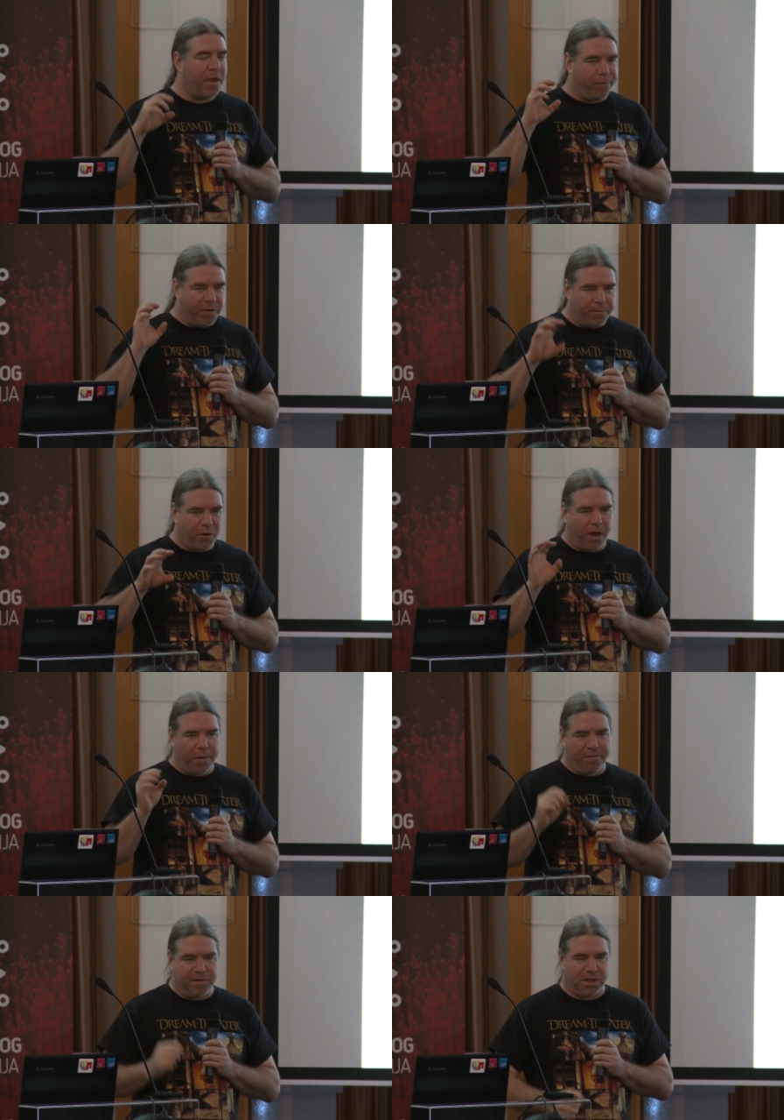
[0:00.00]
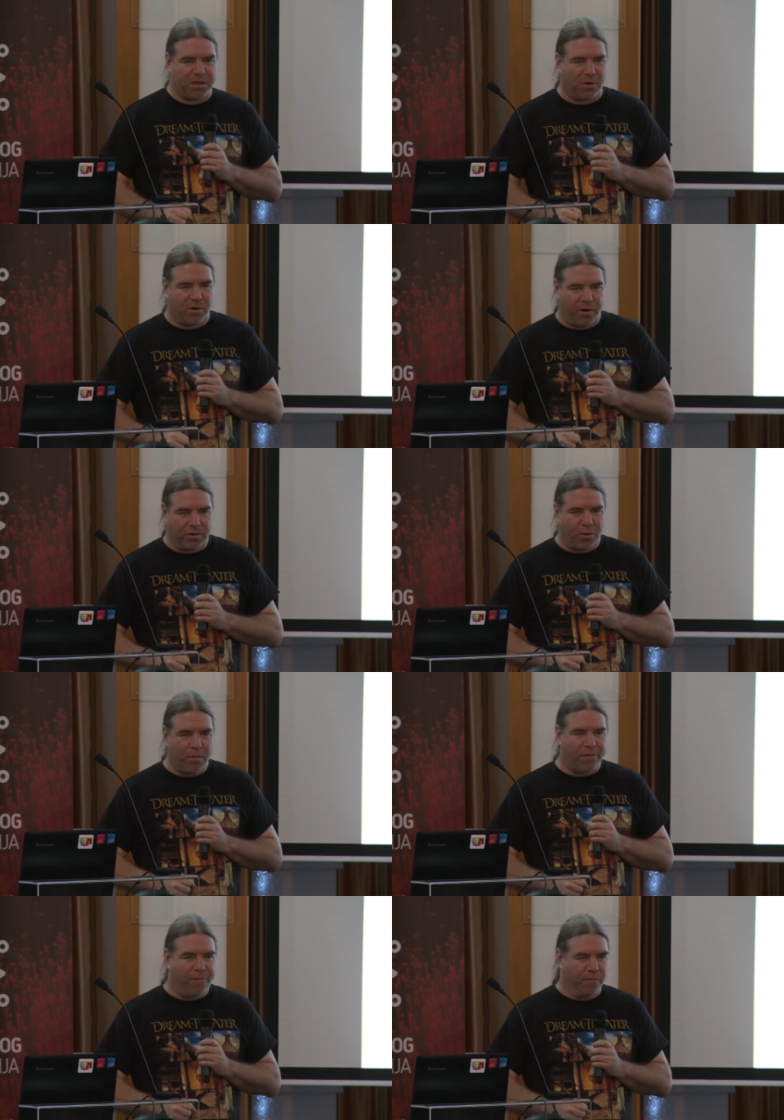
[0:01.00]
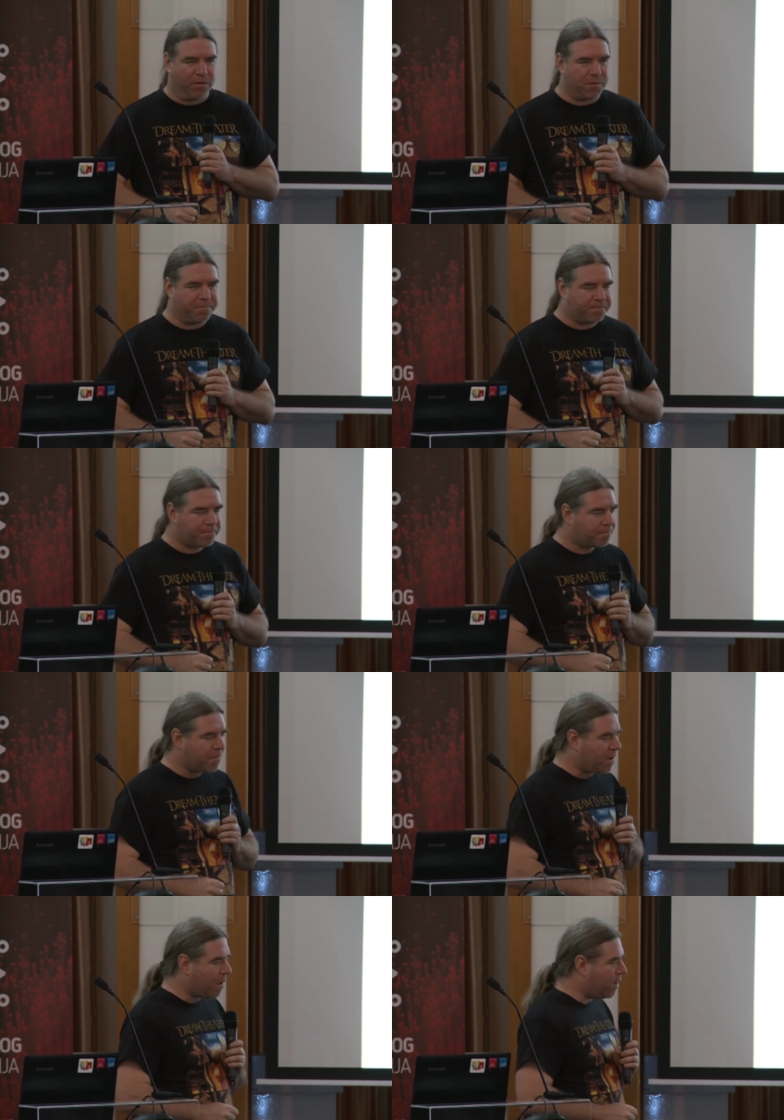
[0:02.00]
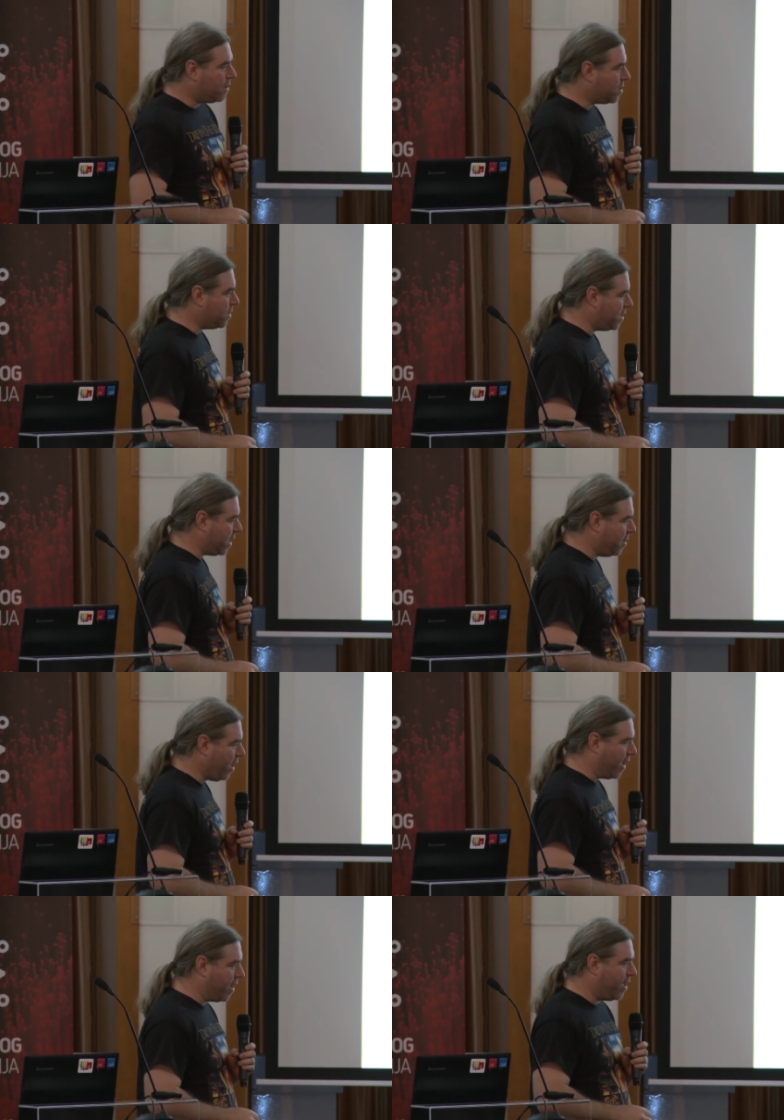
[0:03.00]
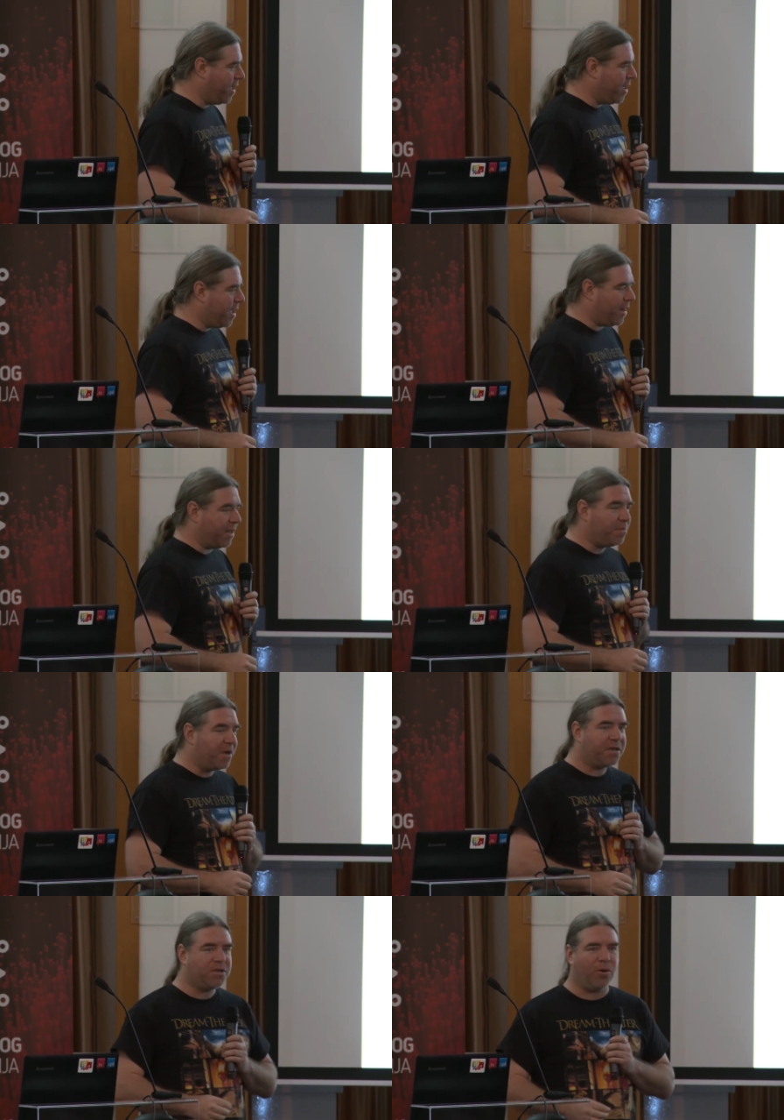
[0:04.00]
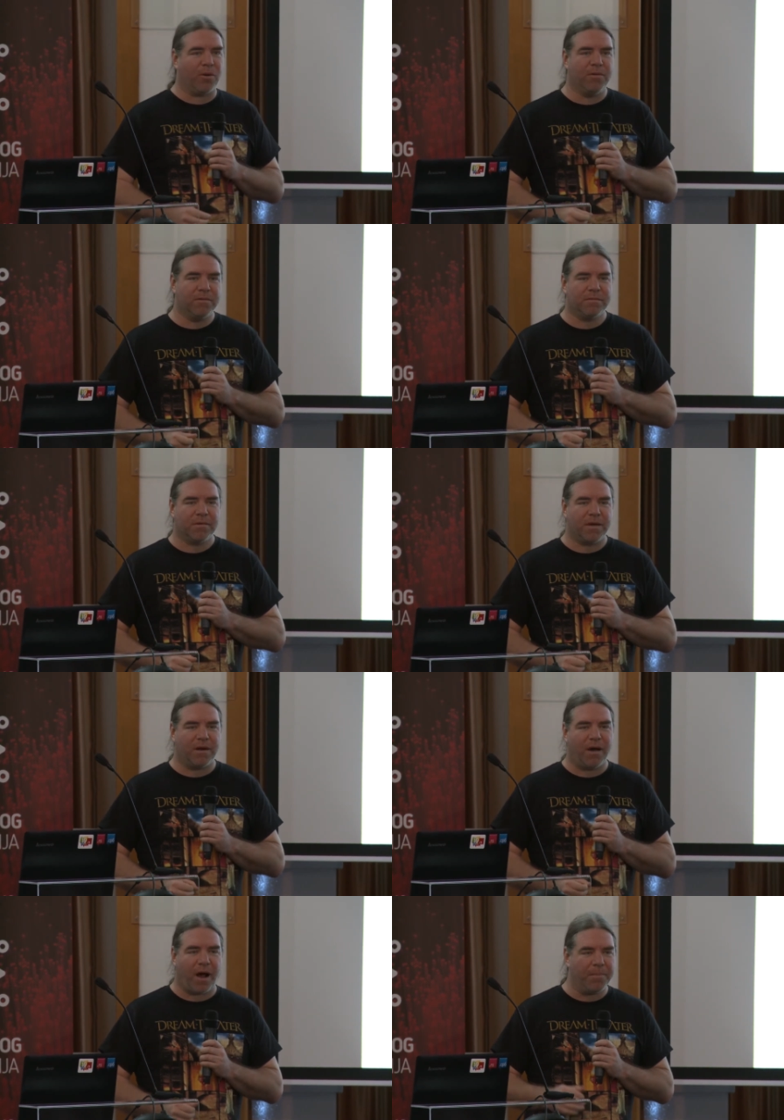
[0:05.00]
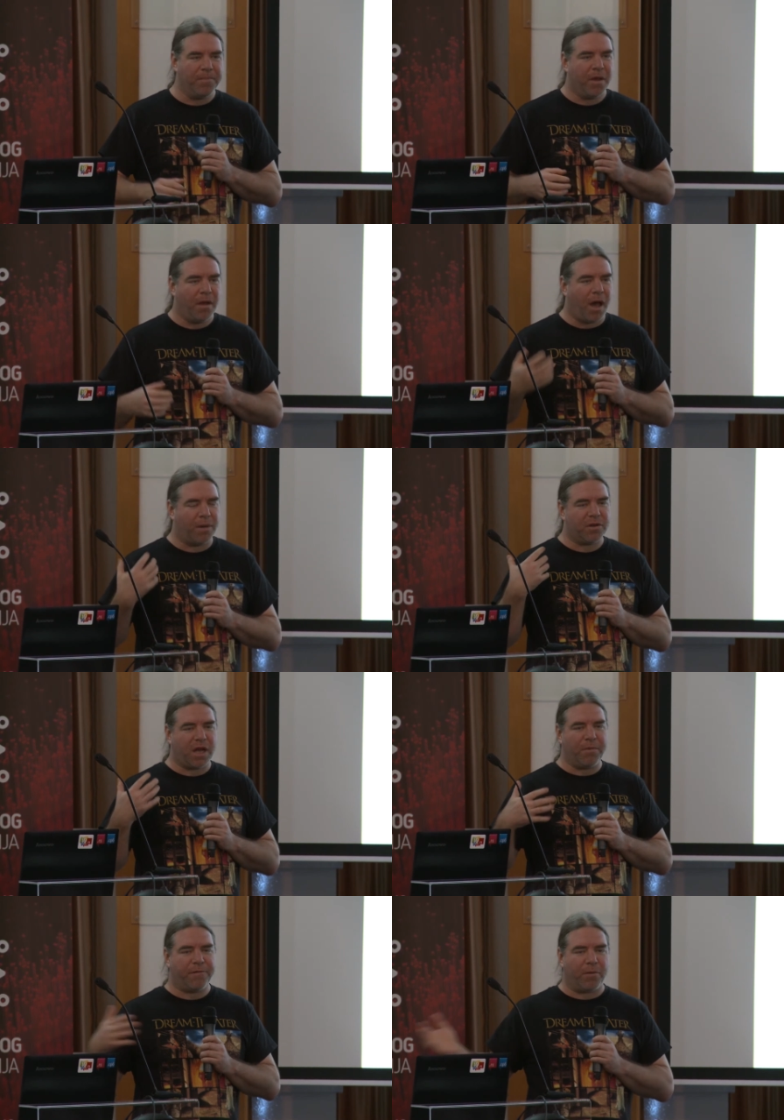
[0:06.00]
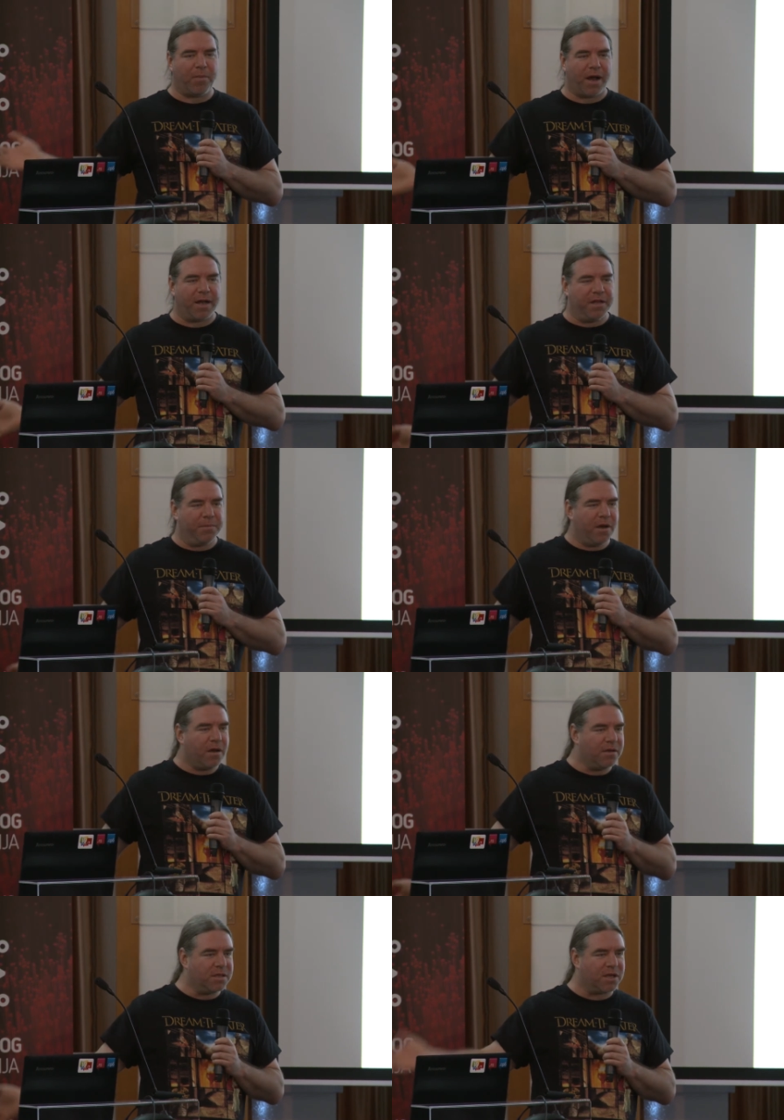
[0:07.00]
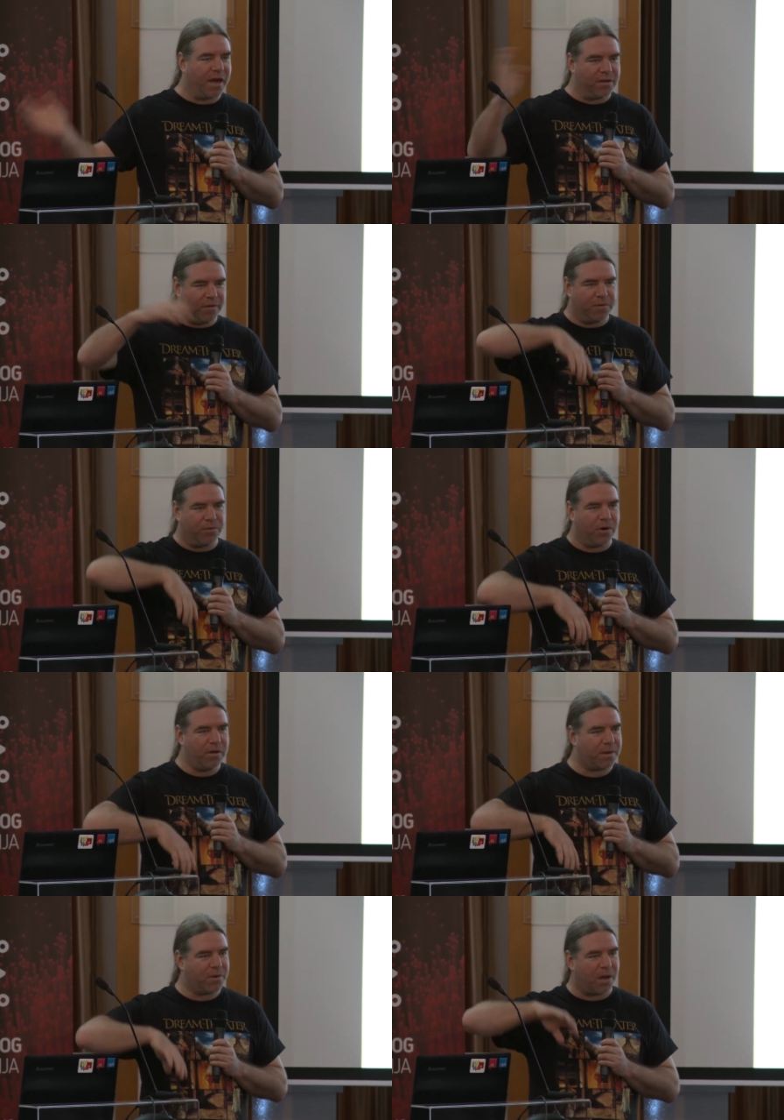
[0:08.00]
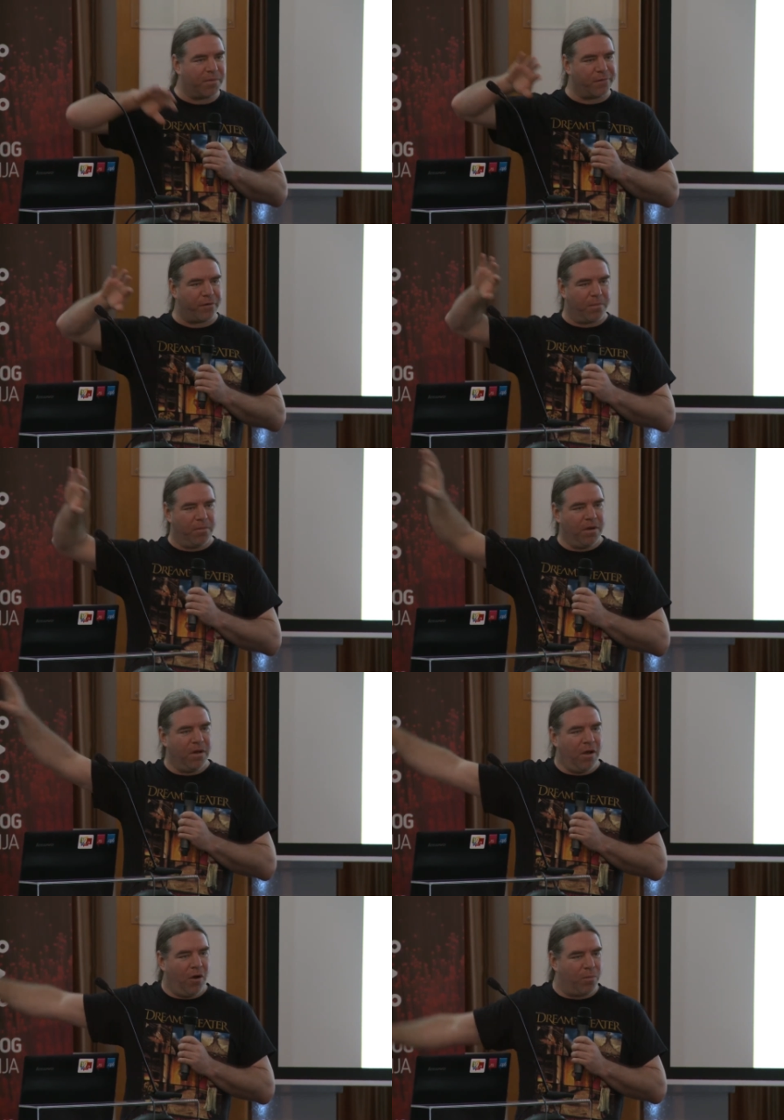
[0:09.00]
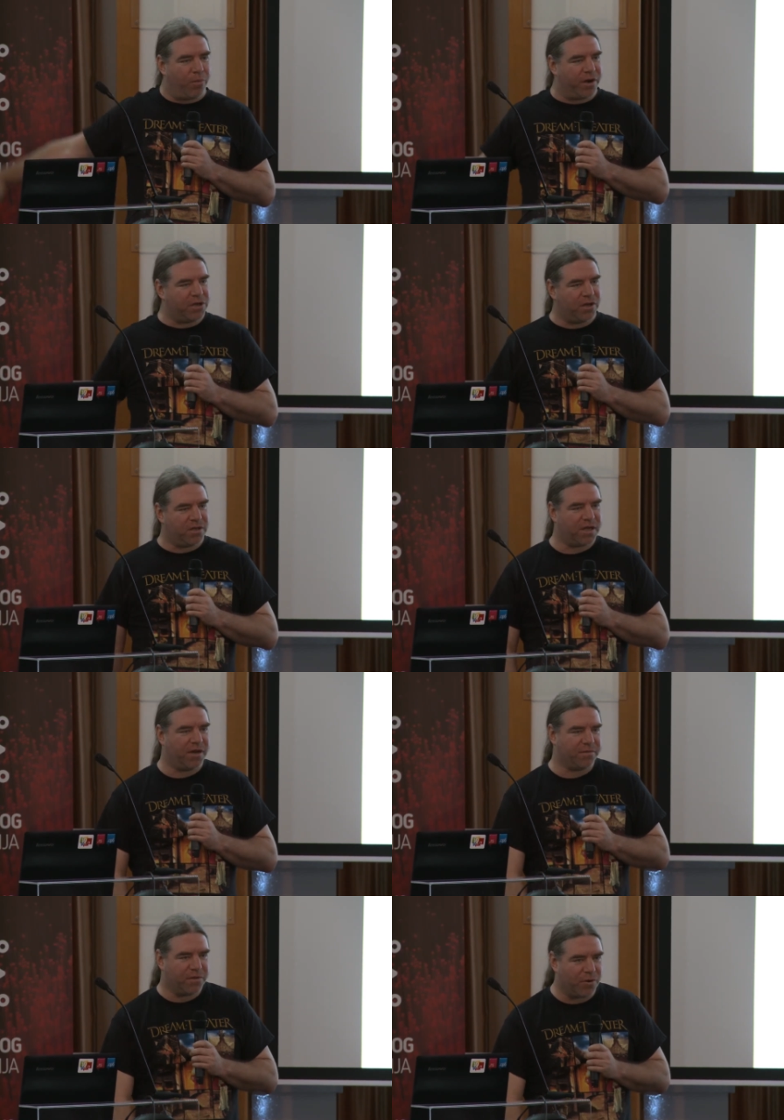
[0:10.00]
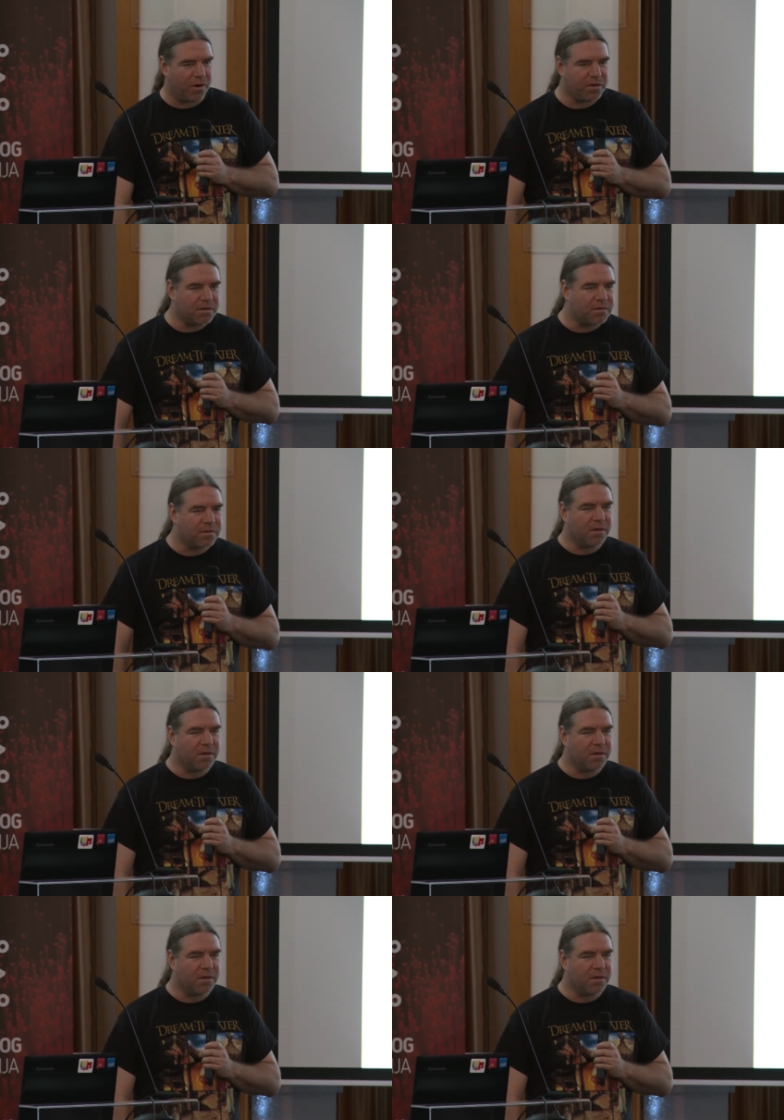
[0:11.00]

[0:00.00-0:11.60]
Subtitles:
if we deploy IPv6 only on mobile phones? So I said, okay, let's build a tool. You know, I'm not coming from academia side of the world. I'm coming from operational side of the world.